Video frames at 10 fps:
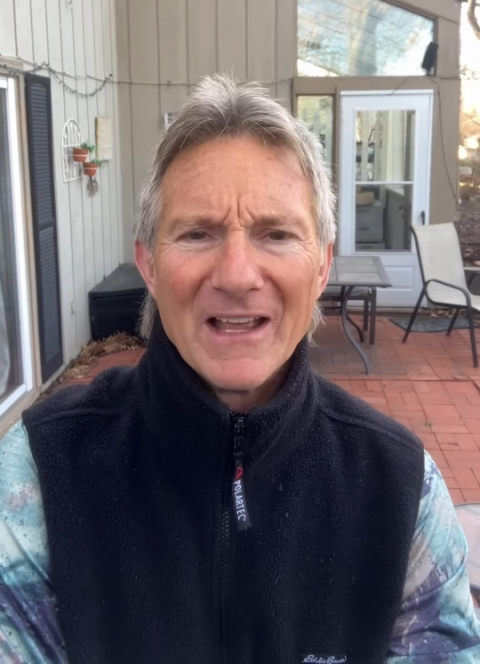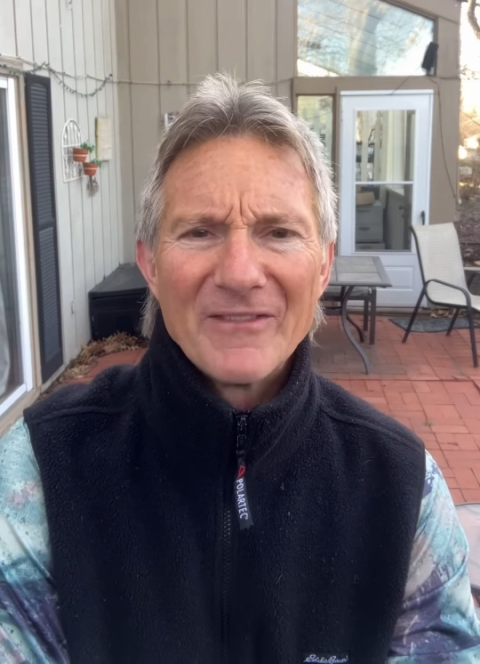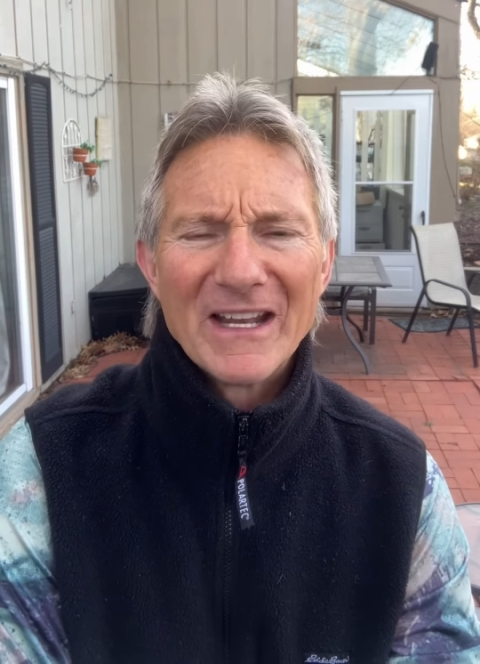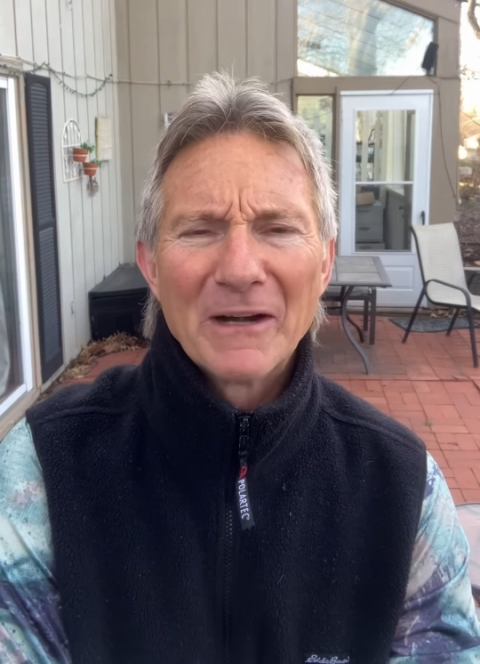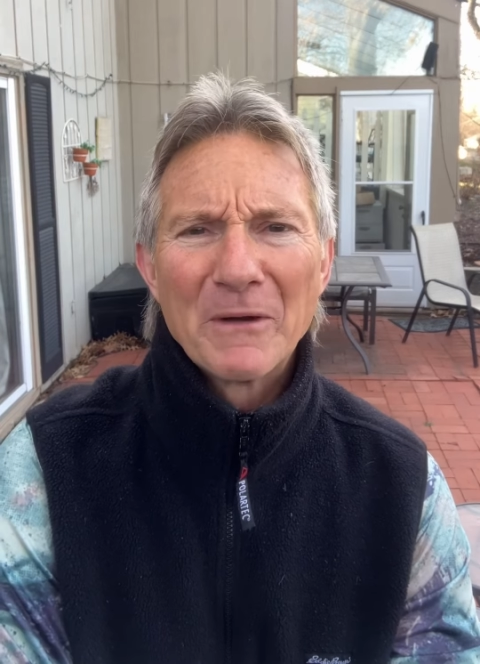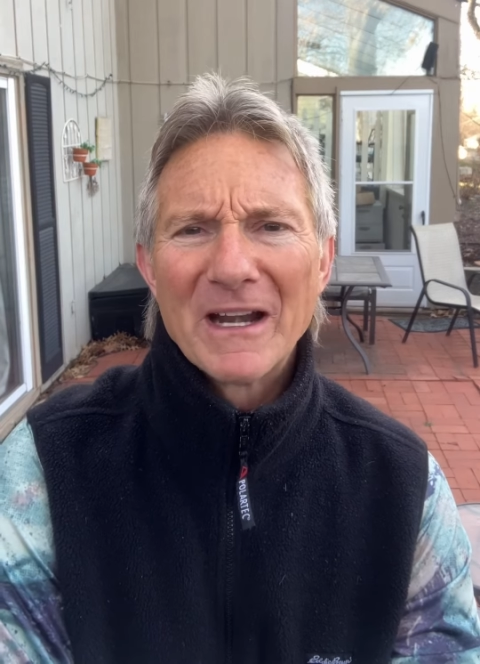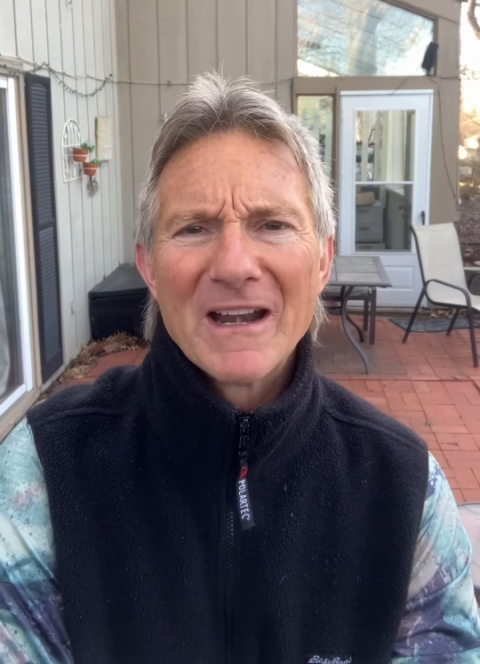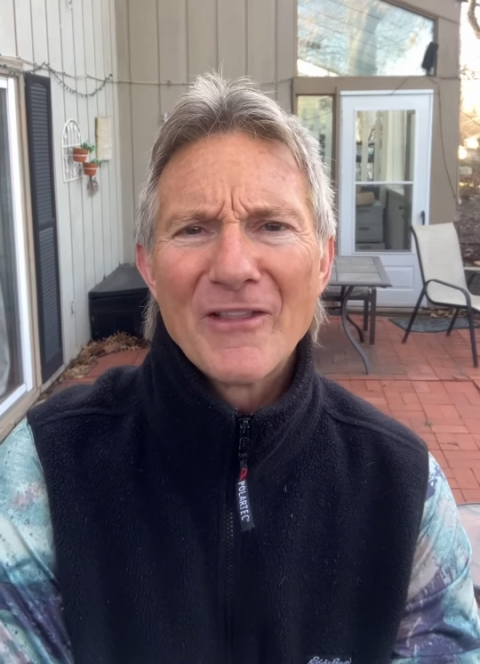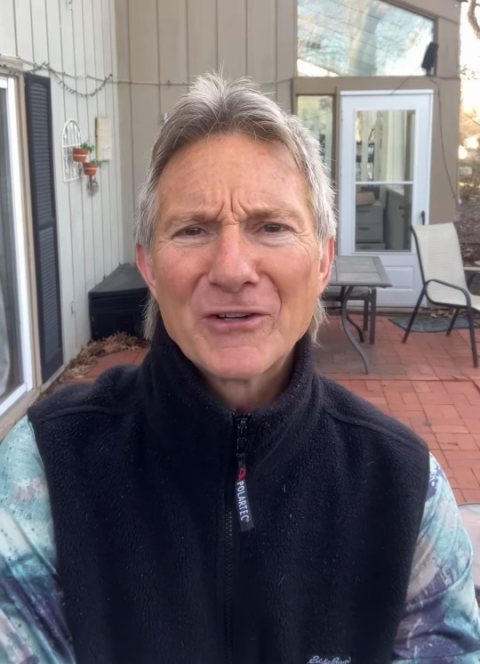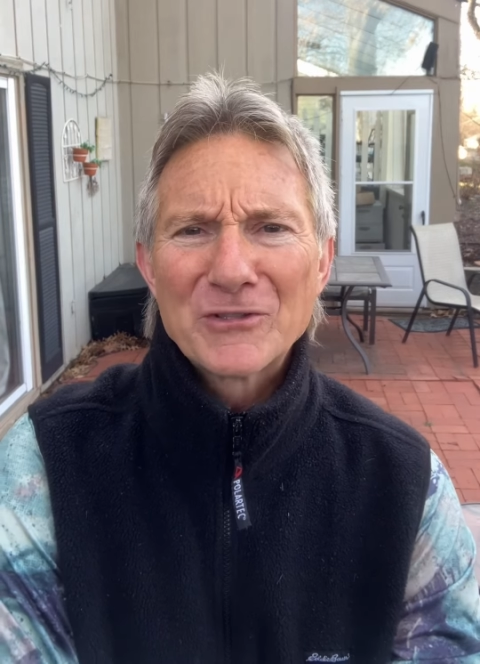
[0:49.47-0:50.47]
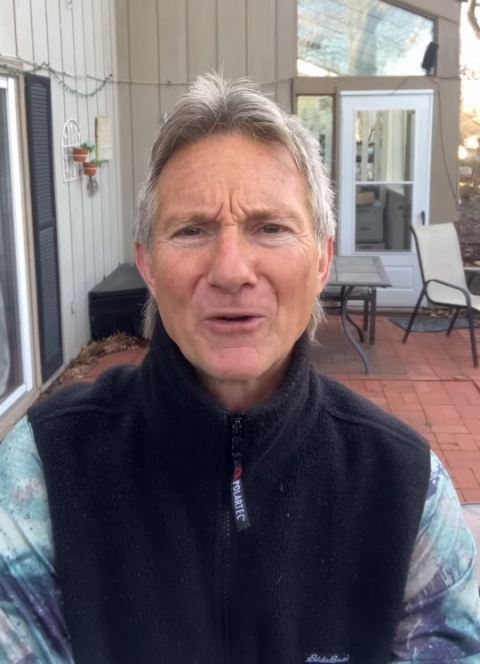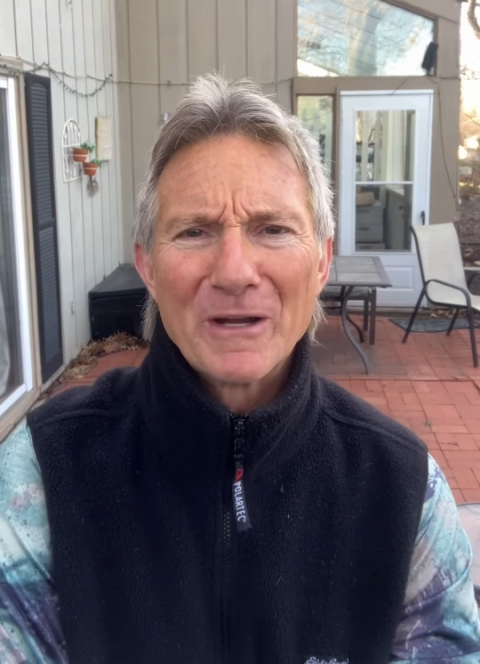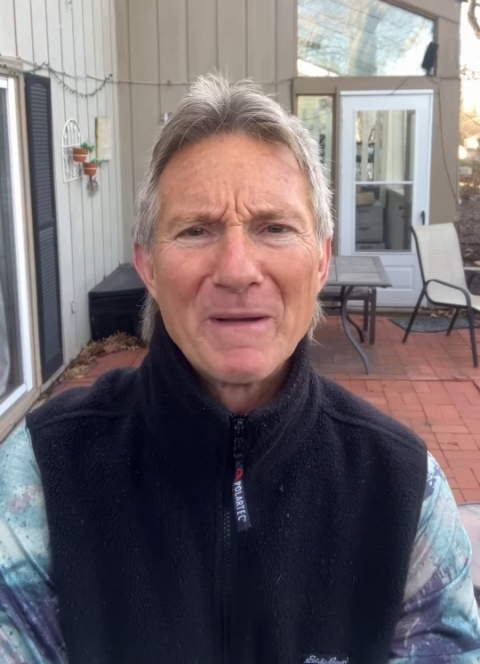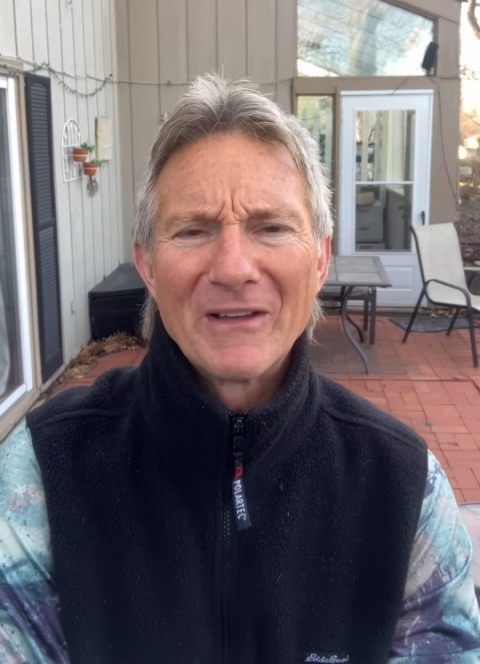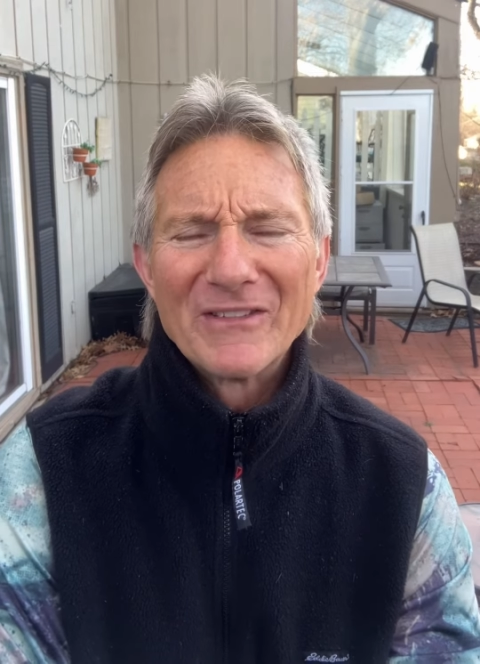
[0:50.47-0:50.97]
Then I read another story
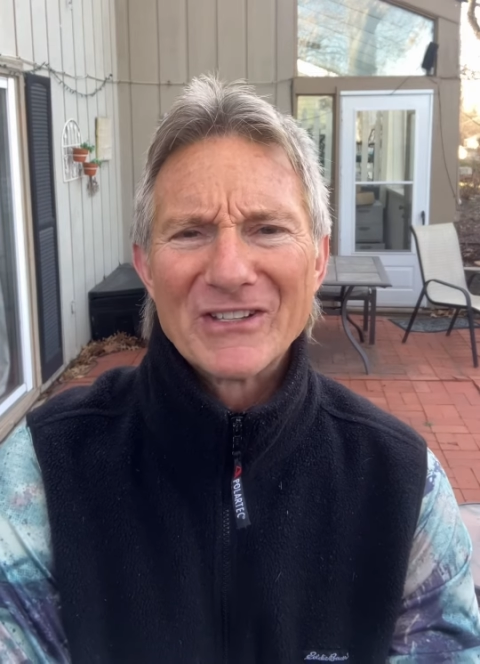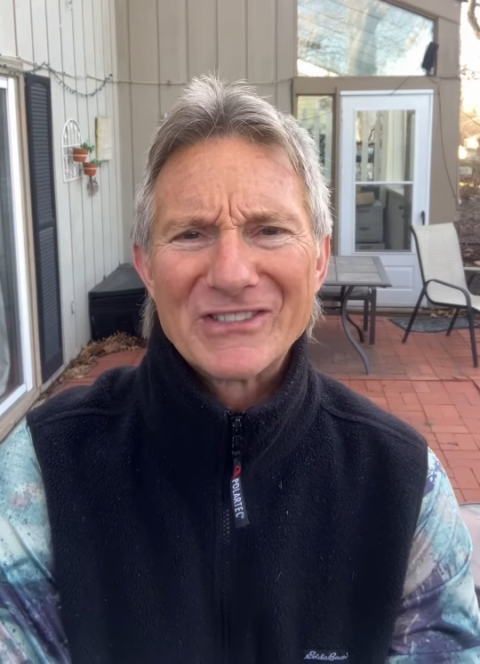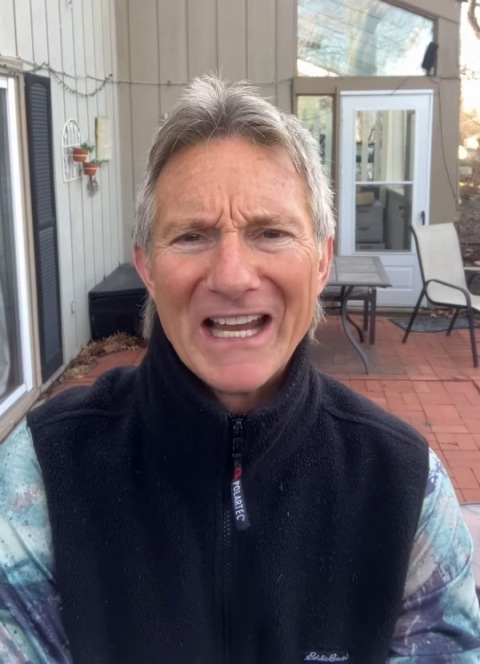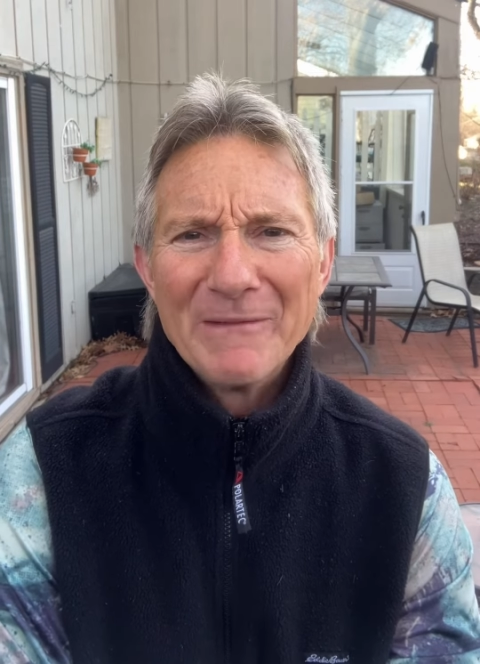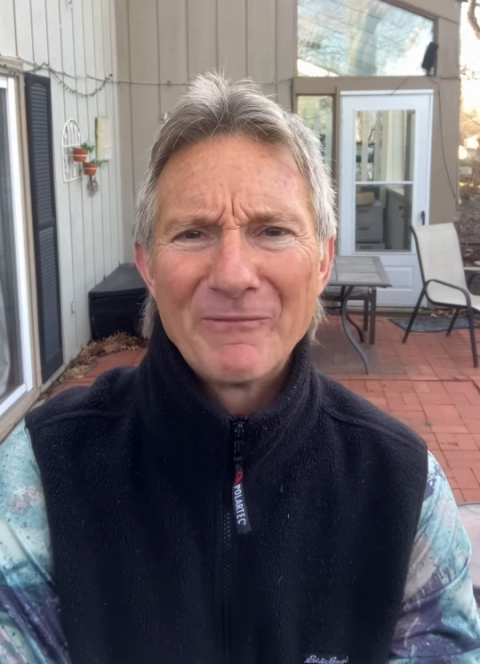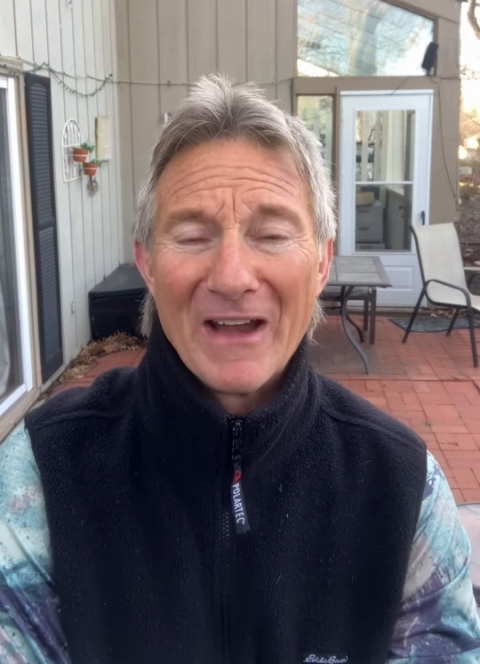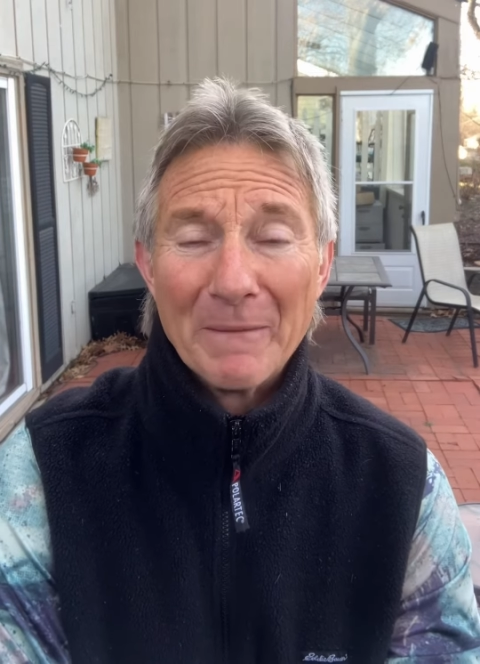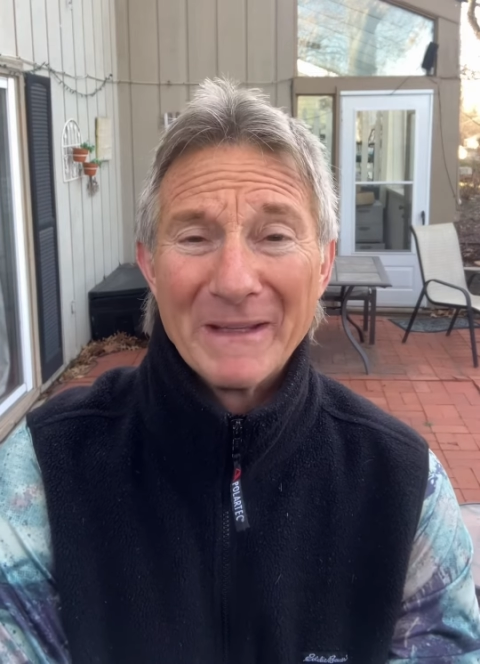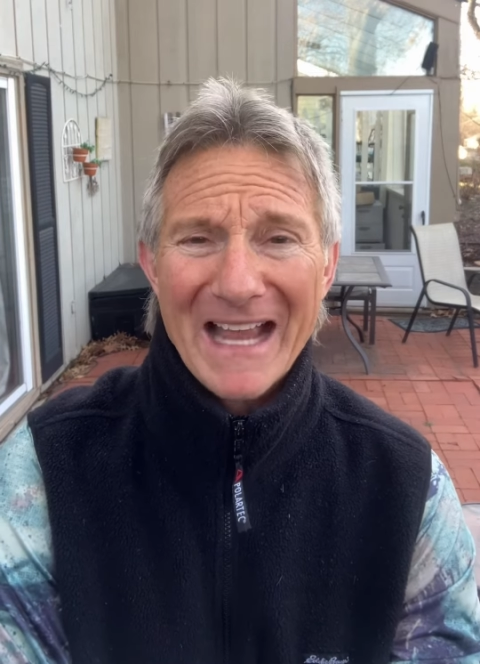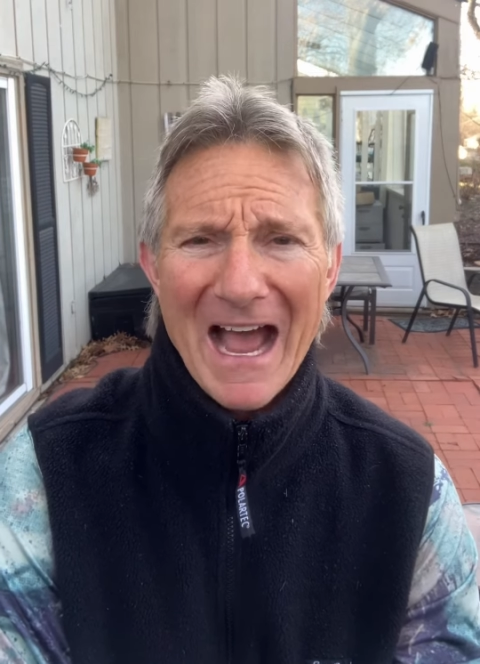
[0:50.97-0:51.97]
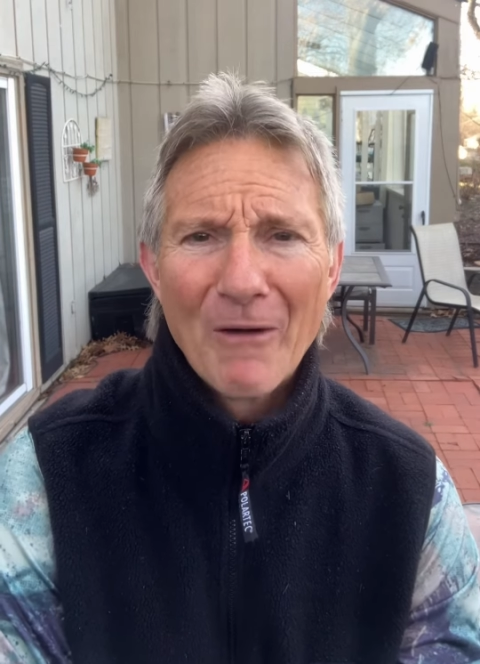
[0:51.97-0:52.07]
about the same family,